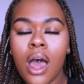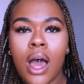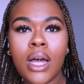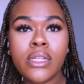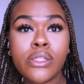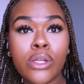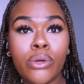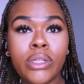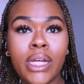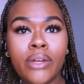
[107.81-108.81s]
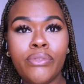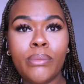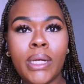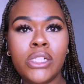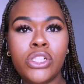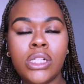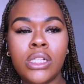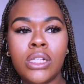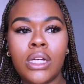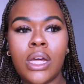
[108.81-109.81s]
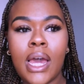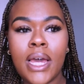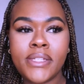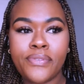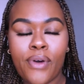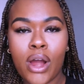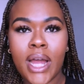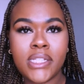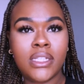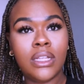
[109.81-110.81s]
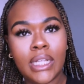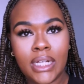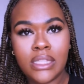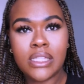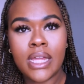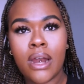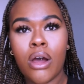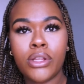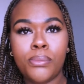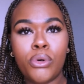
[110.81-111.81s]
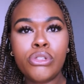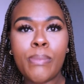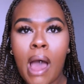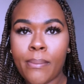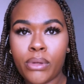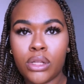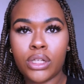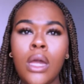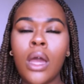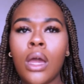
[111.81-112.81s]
uh, so the information as far as the lengths that are the most popular